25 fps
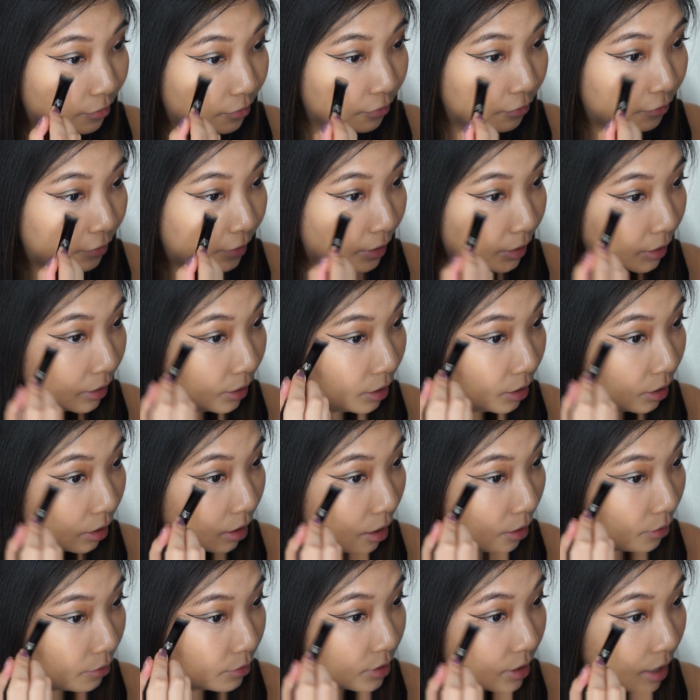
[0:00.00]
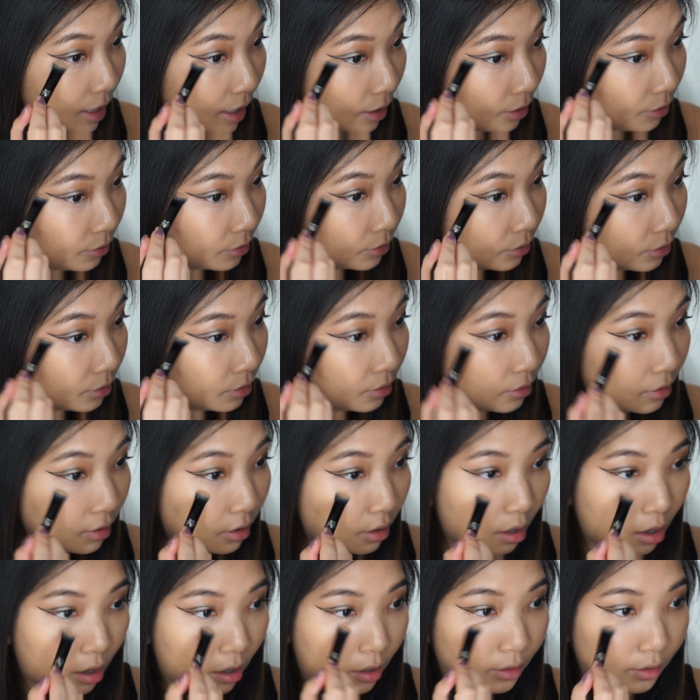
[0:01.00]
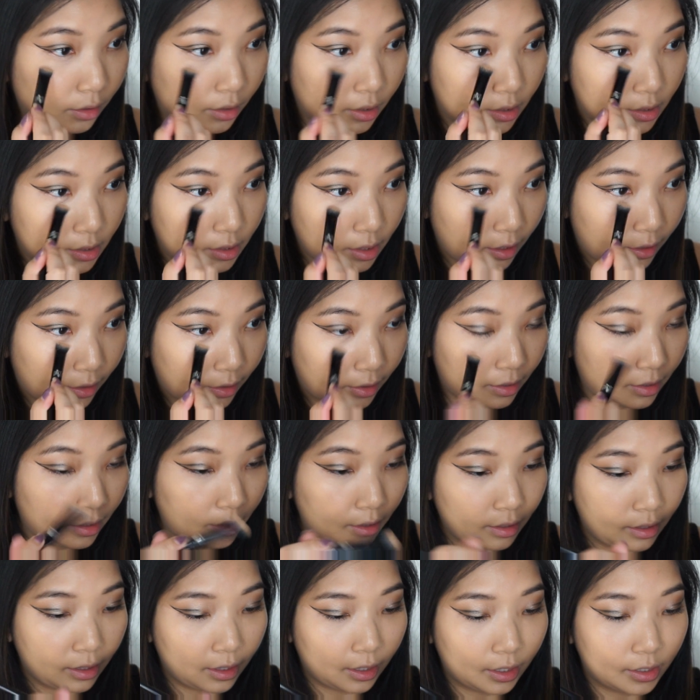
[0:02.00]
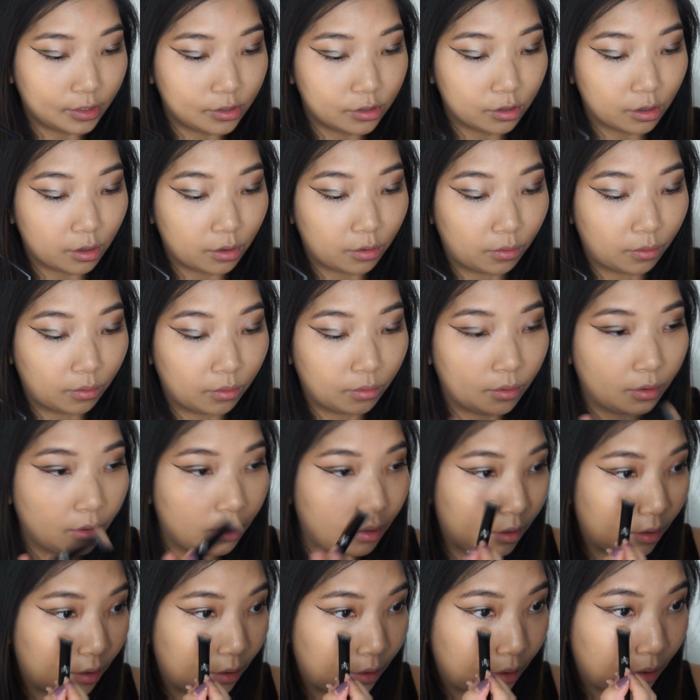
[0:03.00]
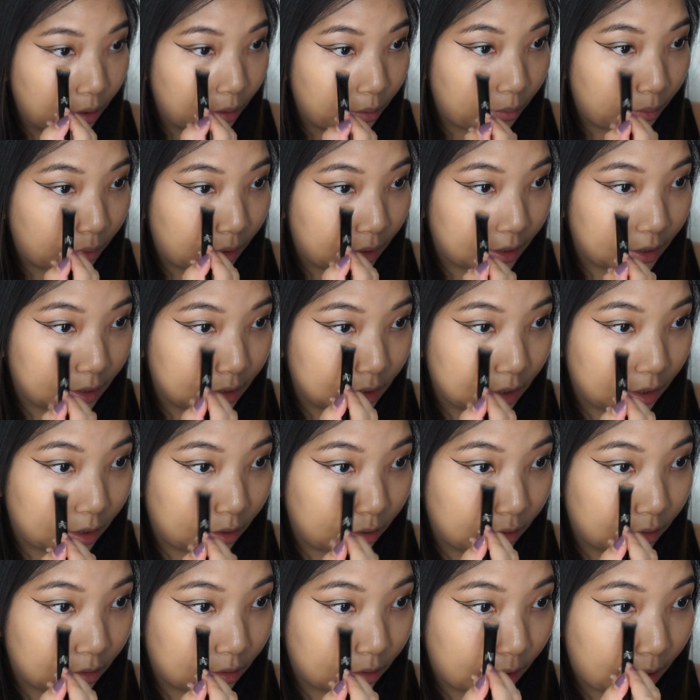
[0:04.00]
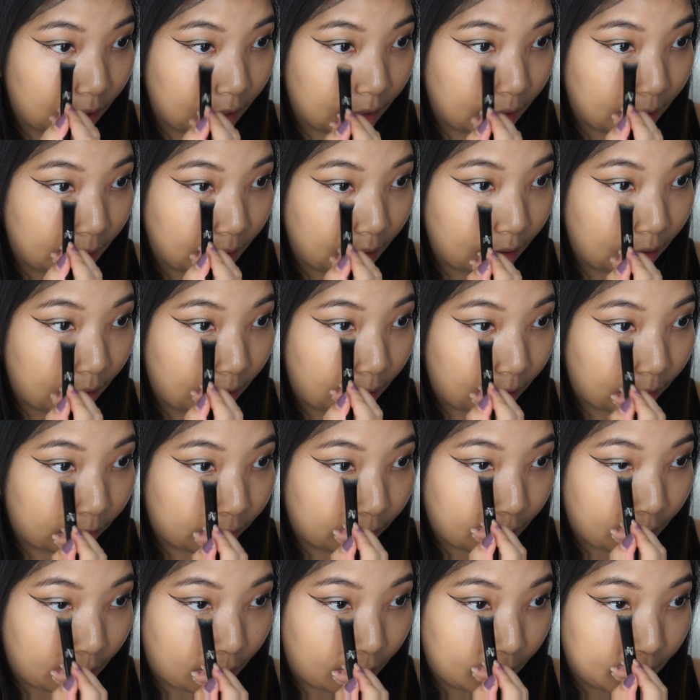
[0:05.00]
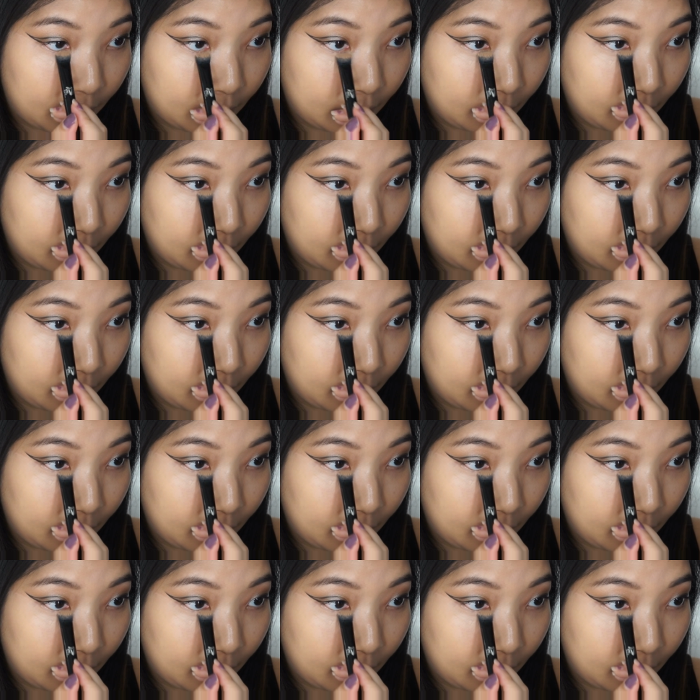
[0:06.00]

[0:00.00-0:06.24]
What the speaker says: fairly low down on this area, and I don't want it to look like I've got